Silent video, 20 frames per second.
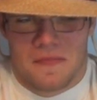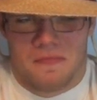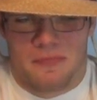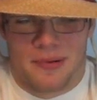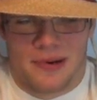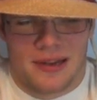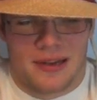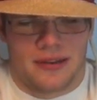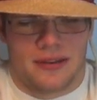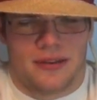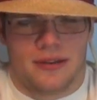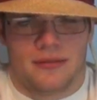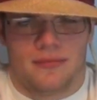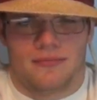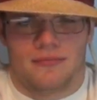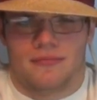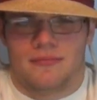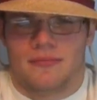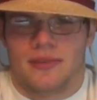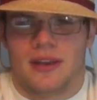But
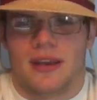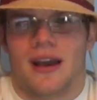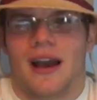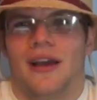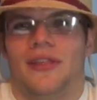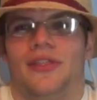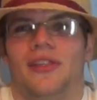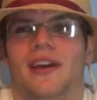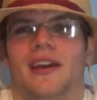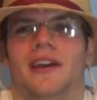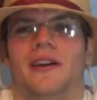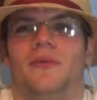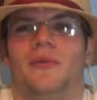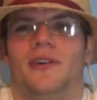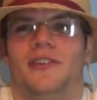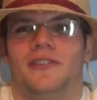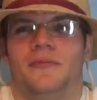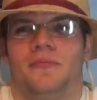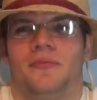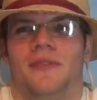yeah, I think it
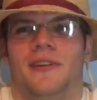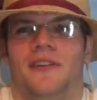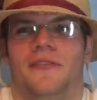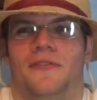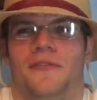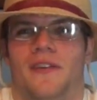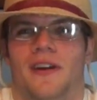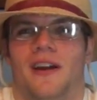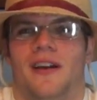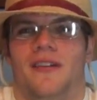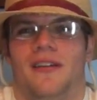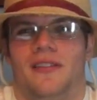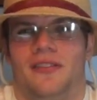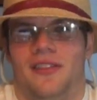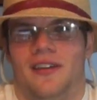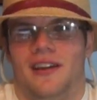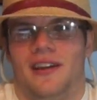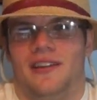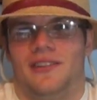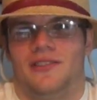was pretty fair
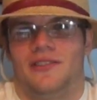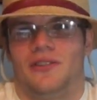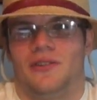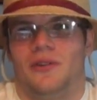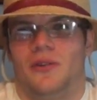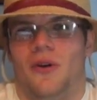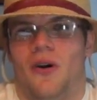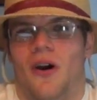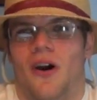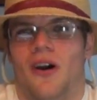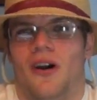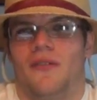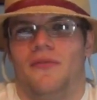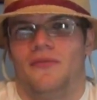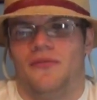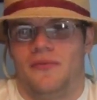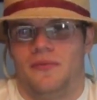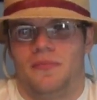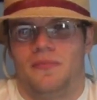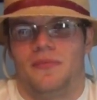that these two
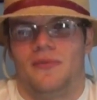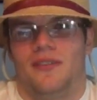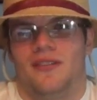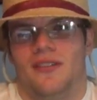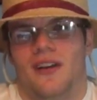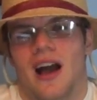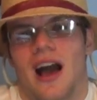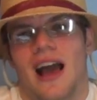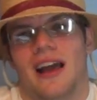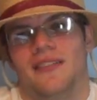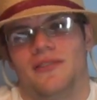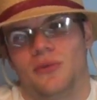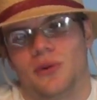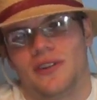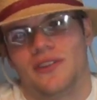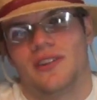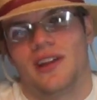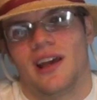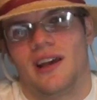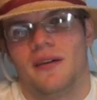are, I
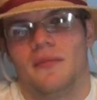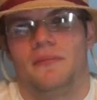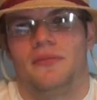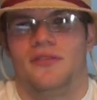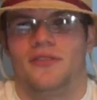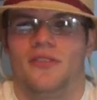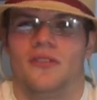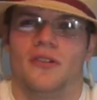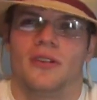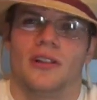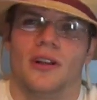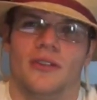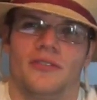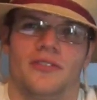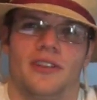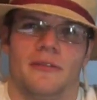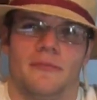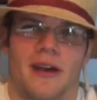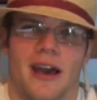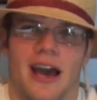would say, still
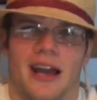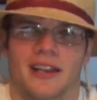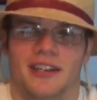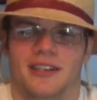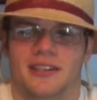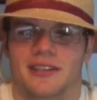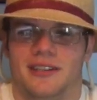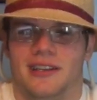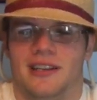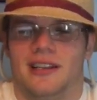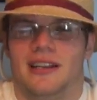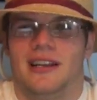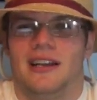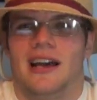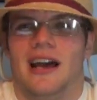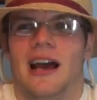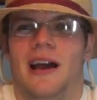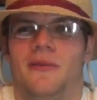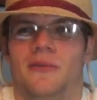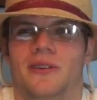closely matched.
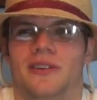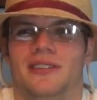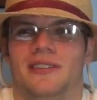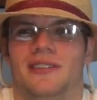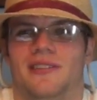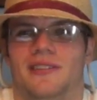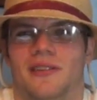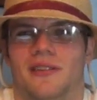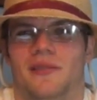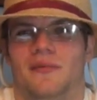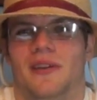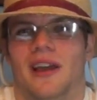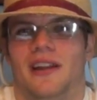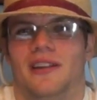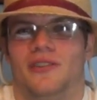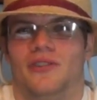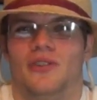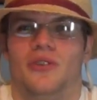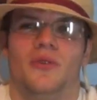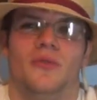I wouldn't
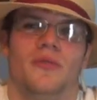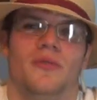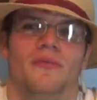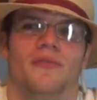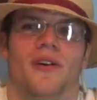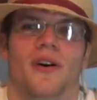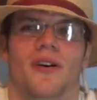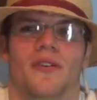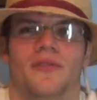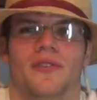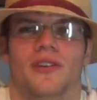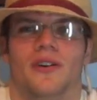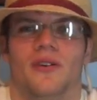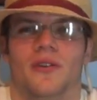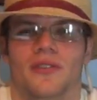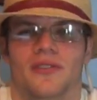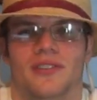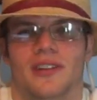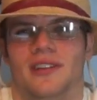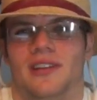get too involved in the
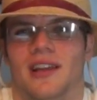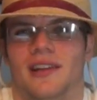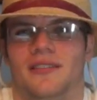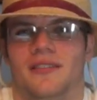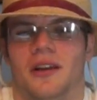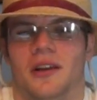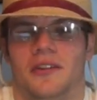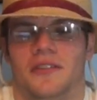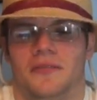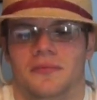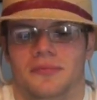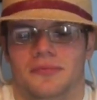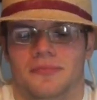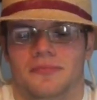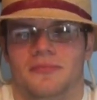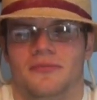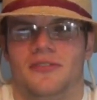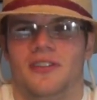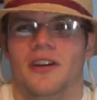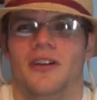whole statistics.
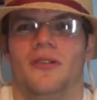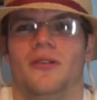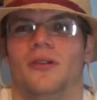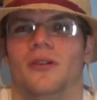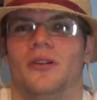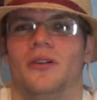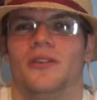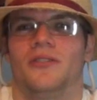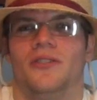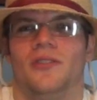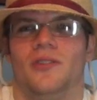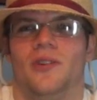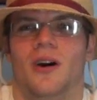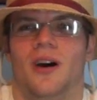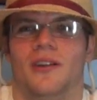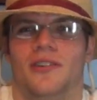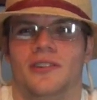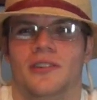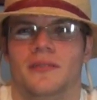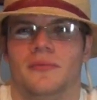Still, Erza's
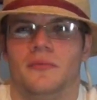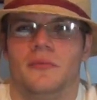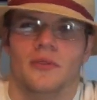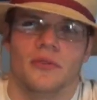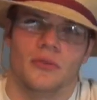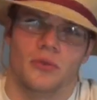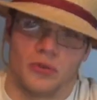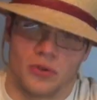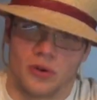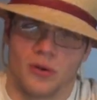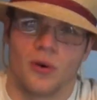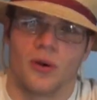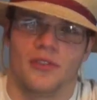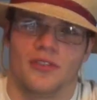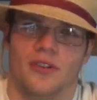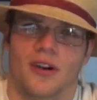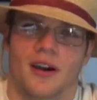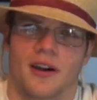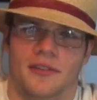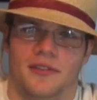awesome.
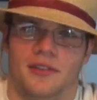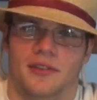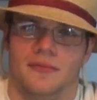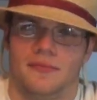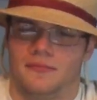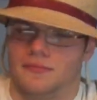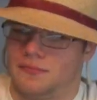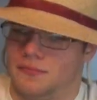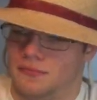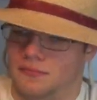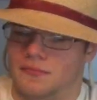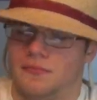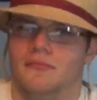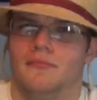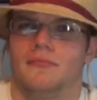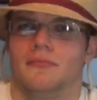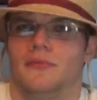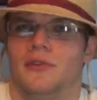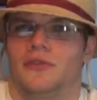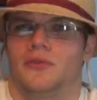Zoro's awesome.
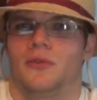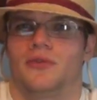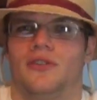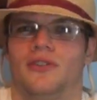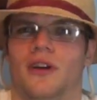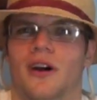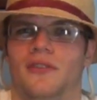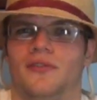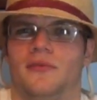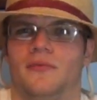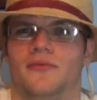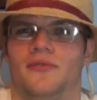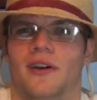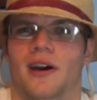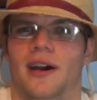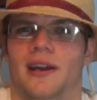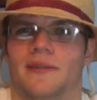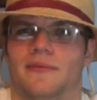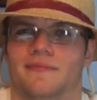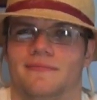This was an awesome
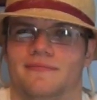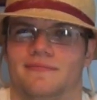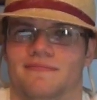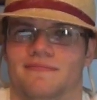fight.